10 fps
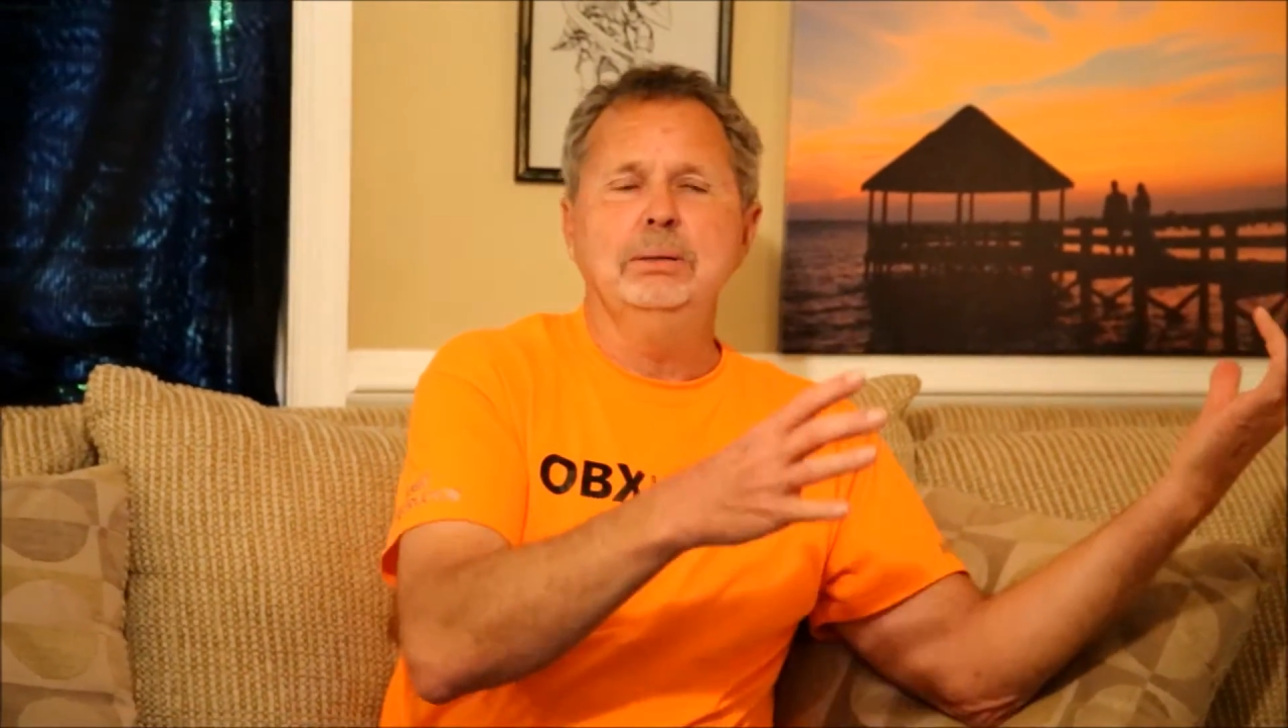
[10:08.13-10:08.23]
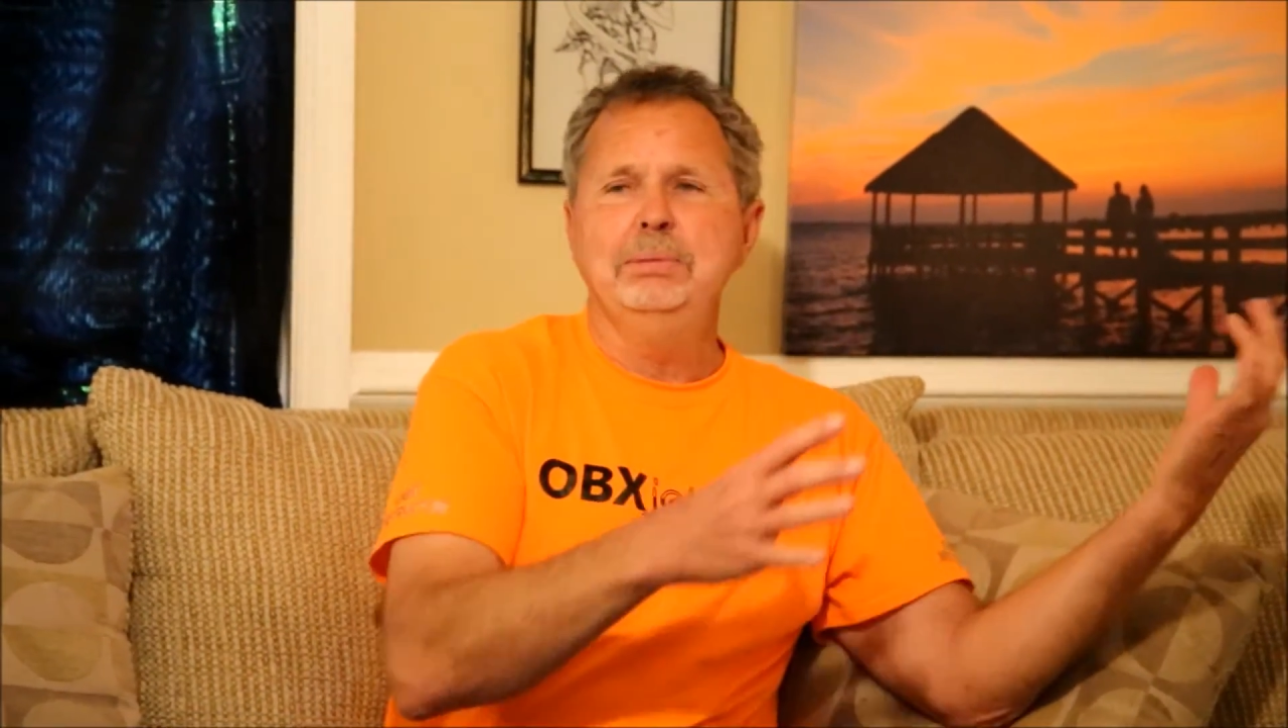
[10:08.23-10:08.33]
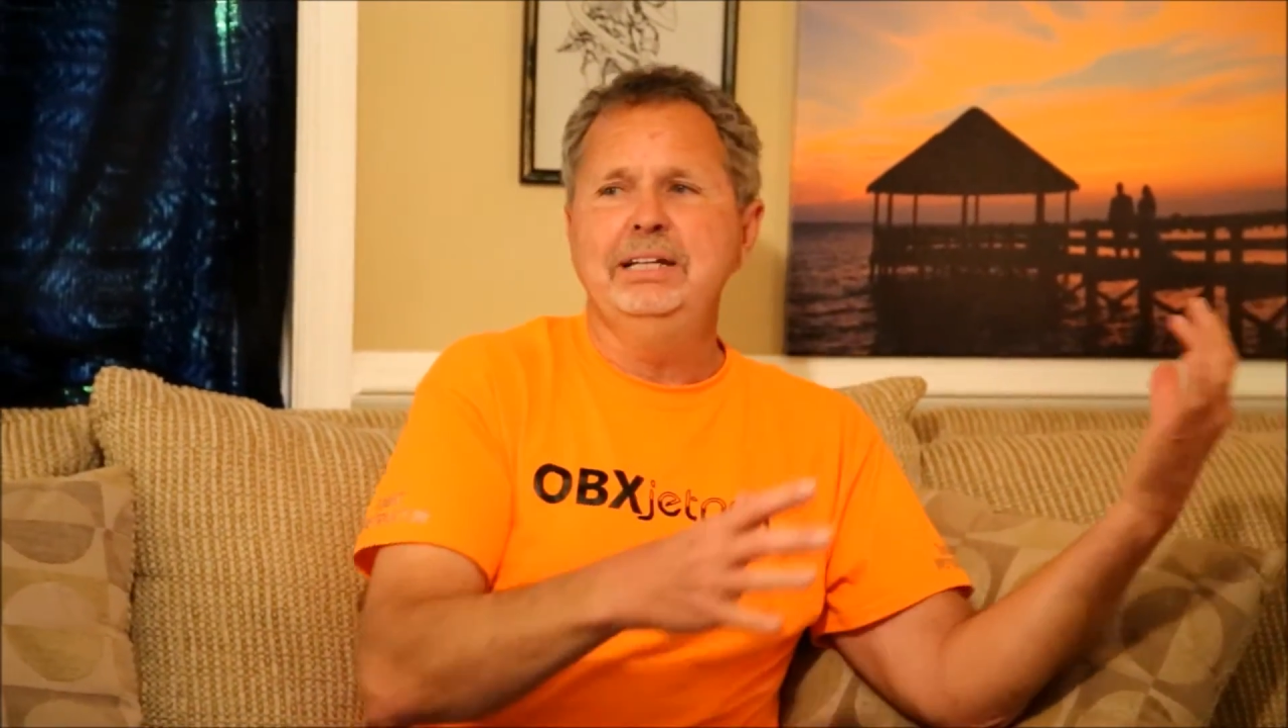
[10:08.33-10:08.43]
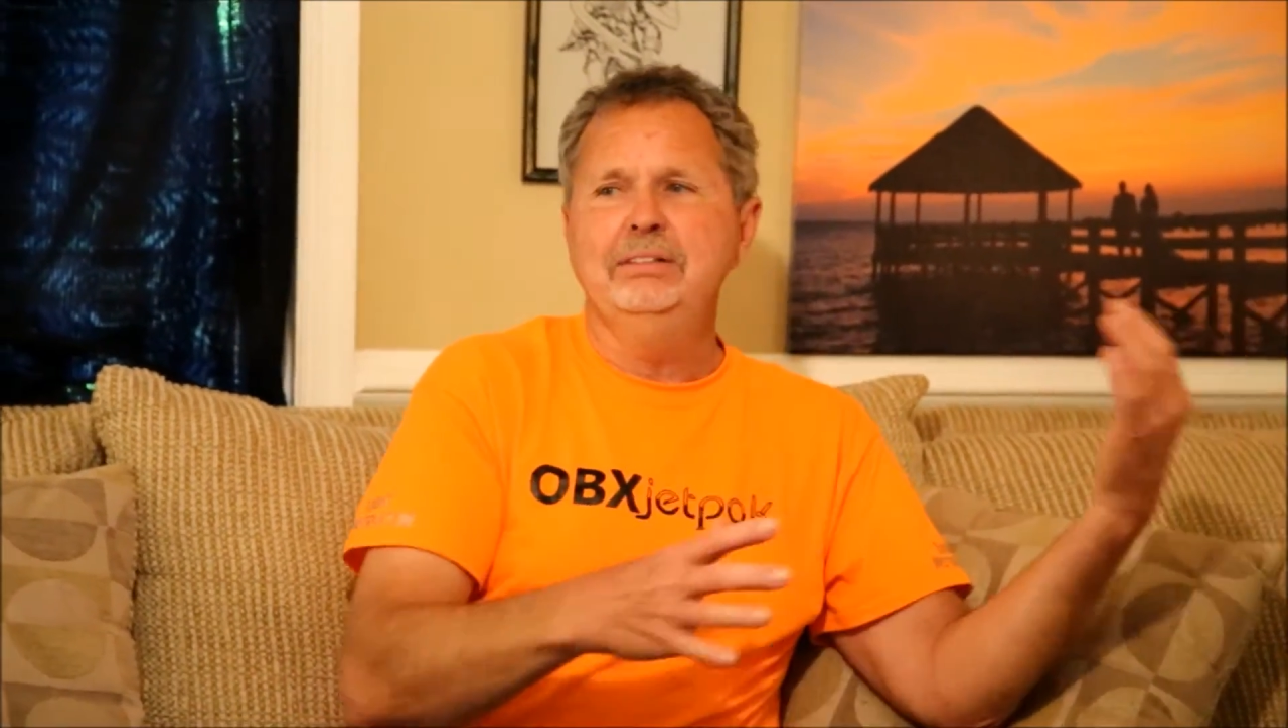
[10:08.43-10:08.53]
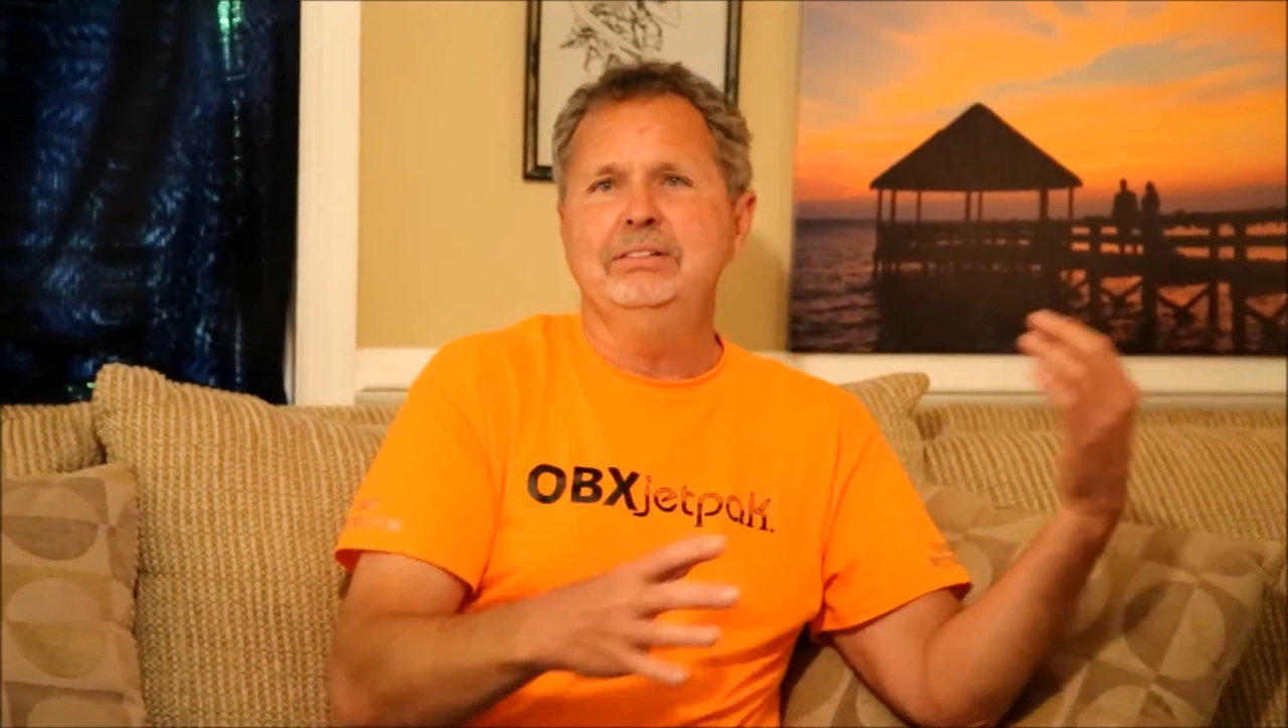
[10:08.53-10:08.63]
the
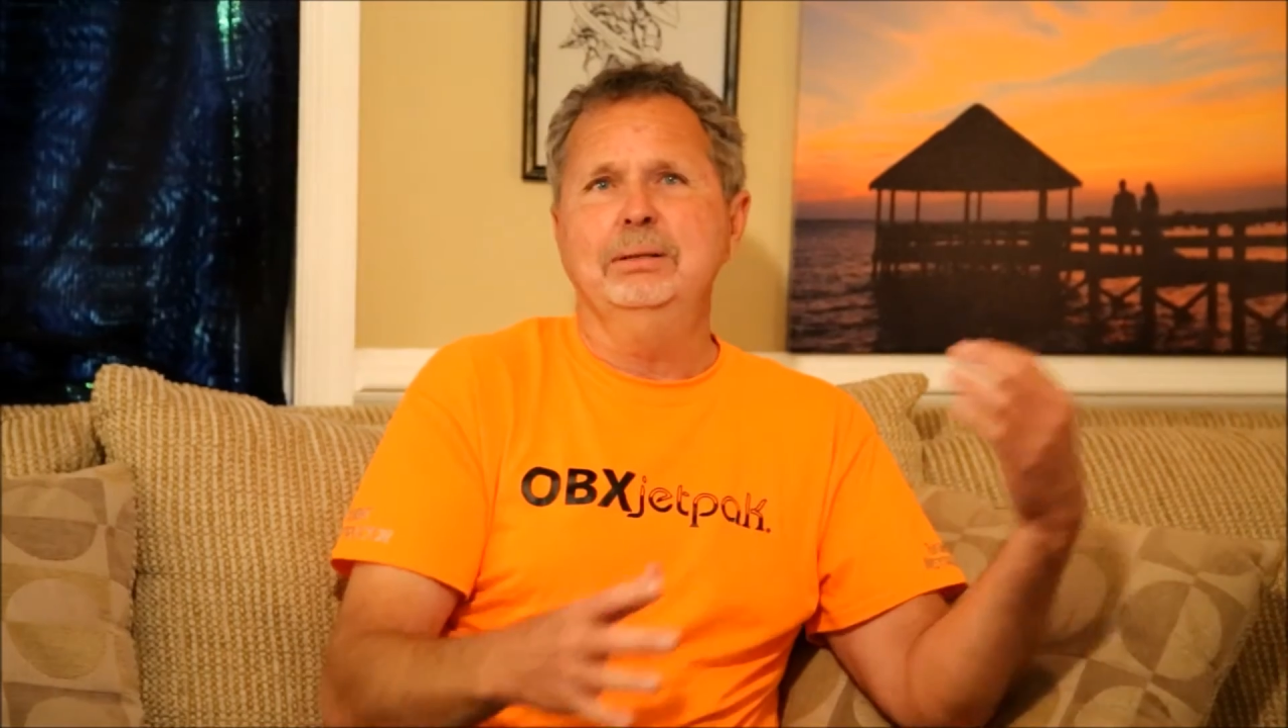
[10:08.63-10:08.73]
beach.